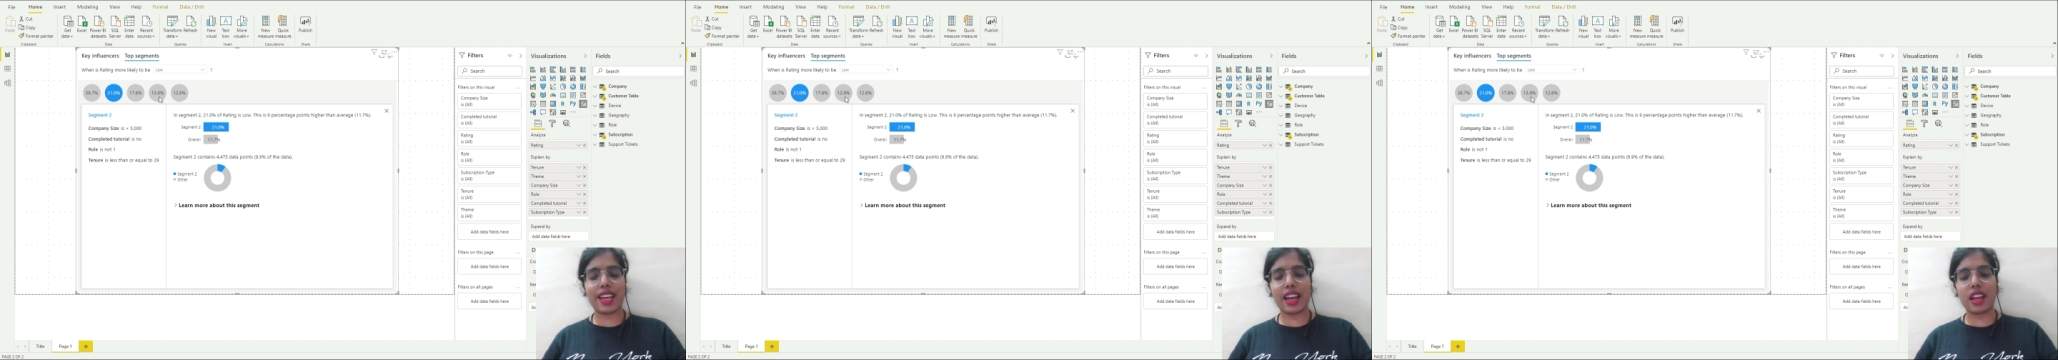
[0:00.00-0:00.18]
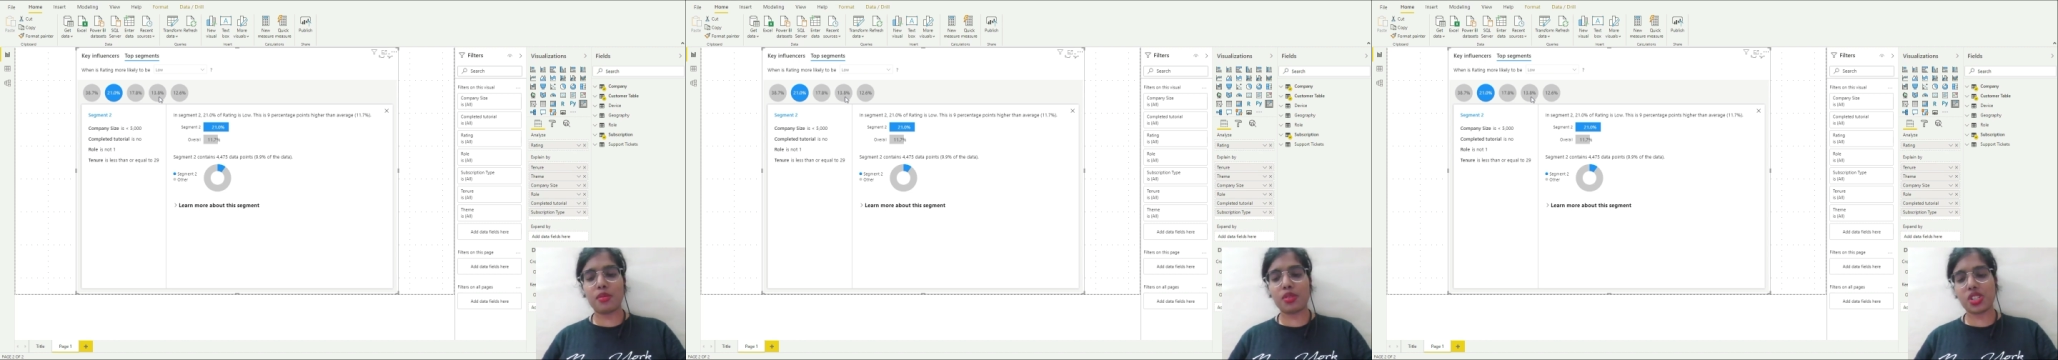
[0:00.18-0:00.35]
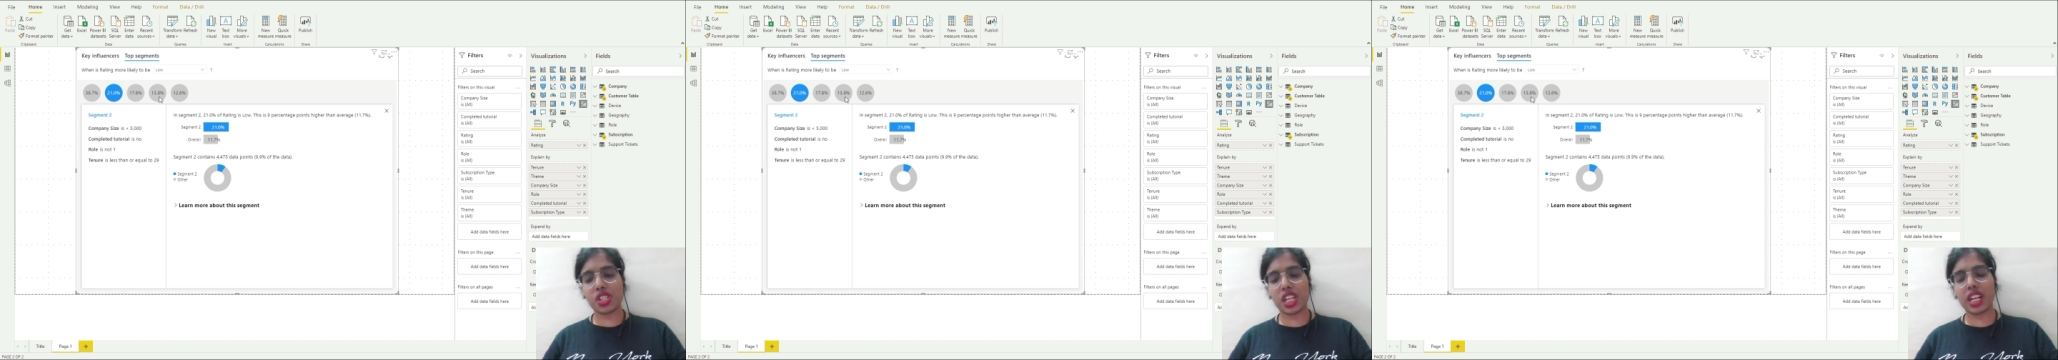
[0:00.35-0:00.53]

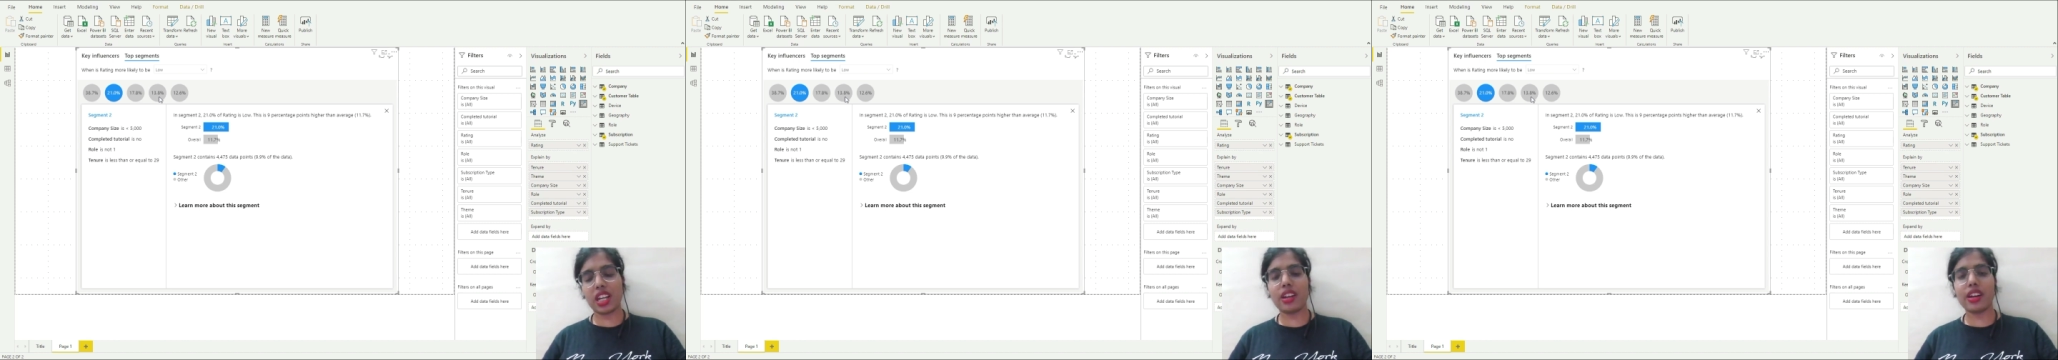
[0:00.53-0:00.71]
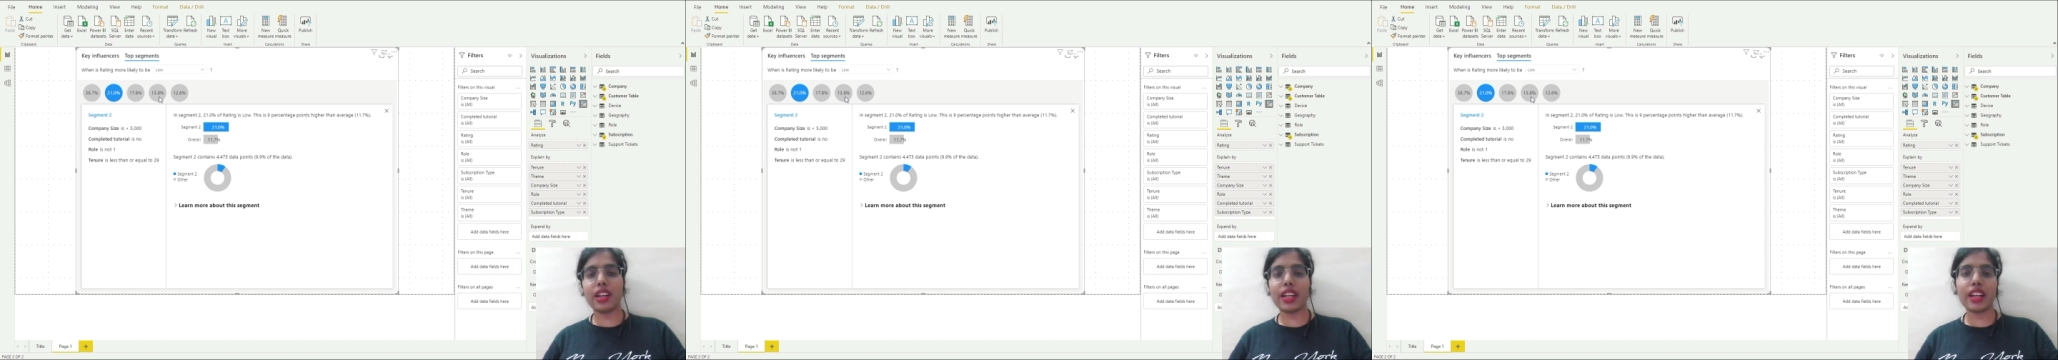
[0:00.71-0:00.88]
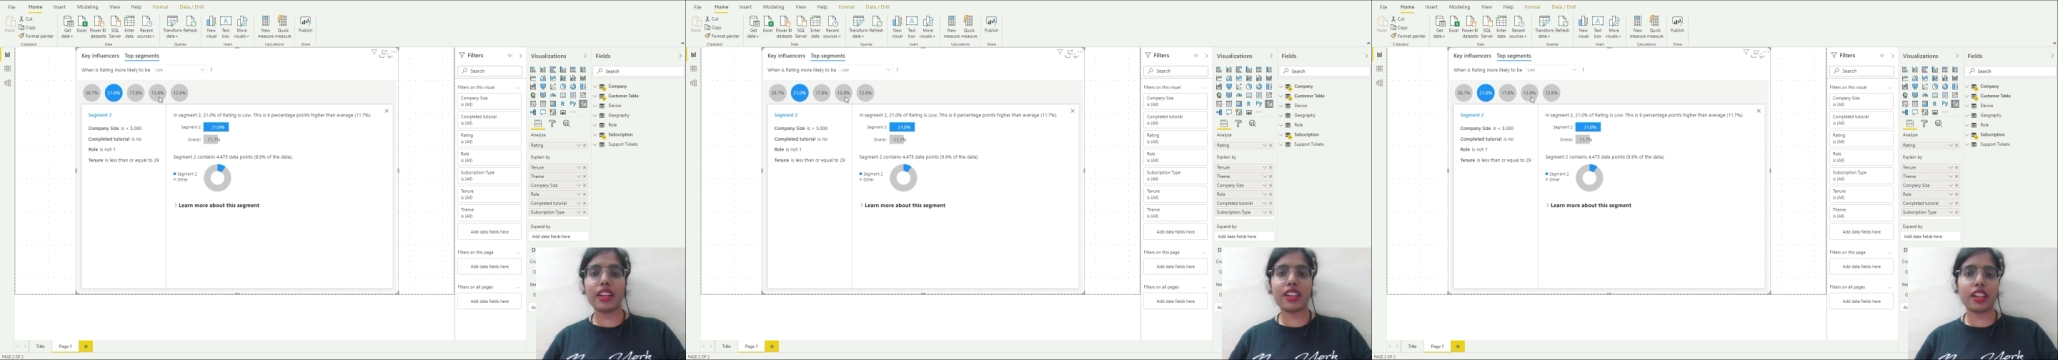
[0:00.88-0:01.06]
and machine
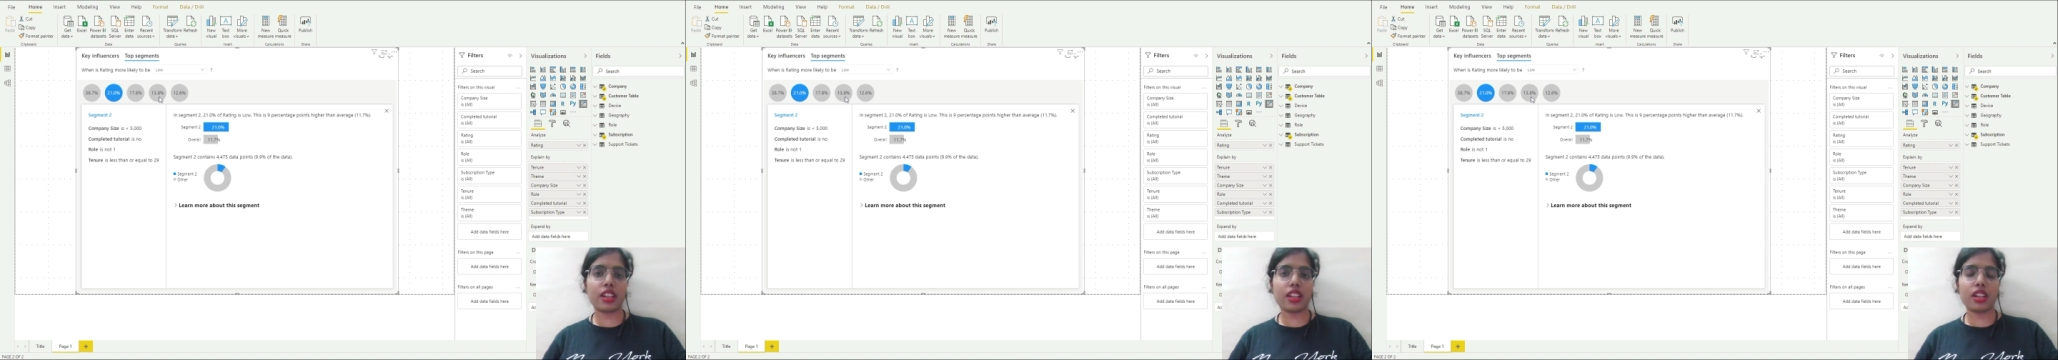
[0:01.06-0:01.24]
learning